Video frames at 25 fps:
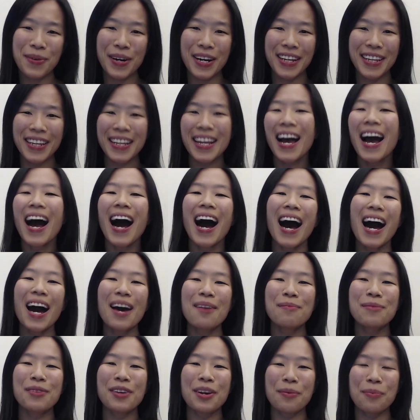everyone, I'm
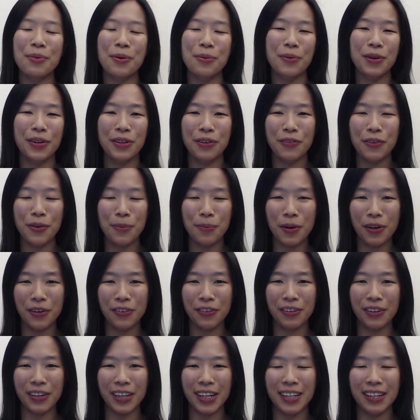Deborah, one of your module
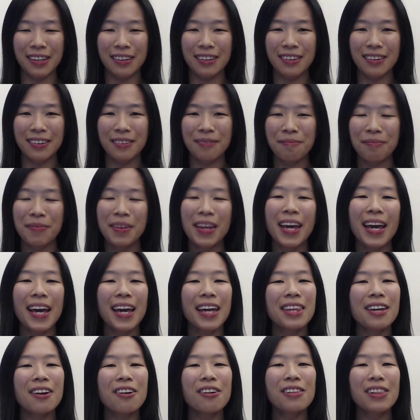leaders. In
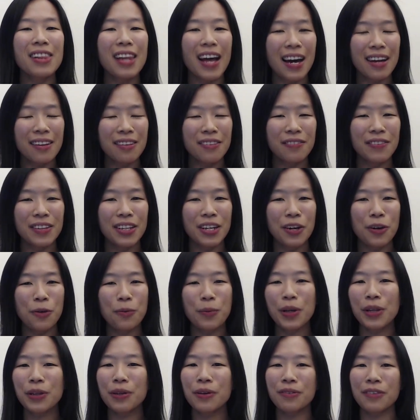our last video, we
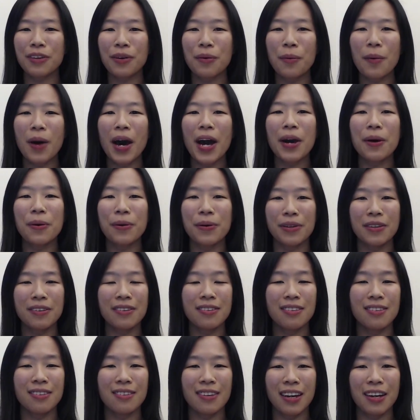looked at why
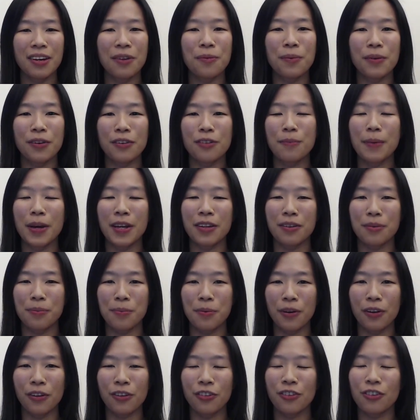auditors take a risk-based
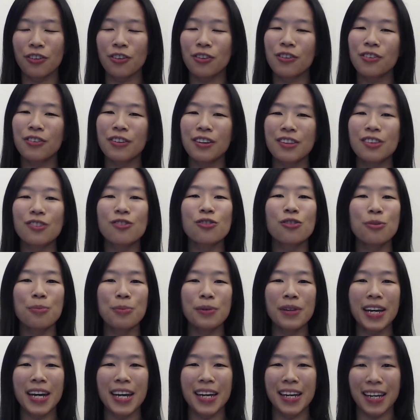approach using the
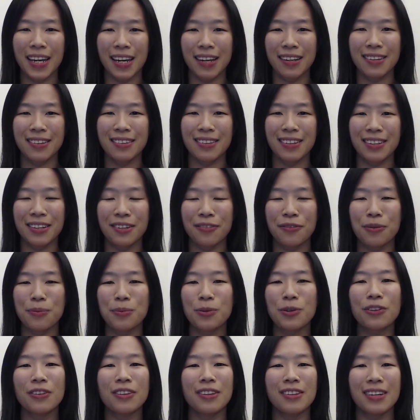AAA case study from
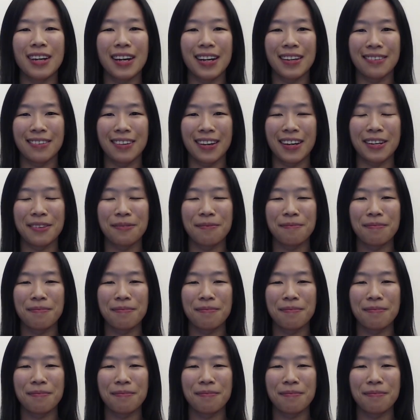Unit 19.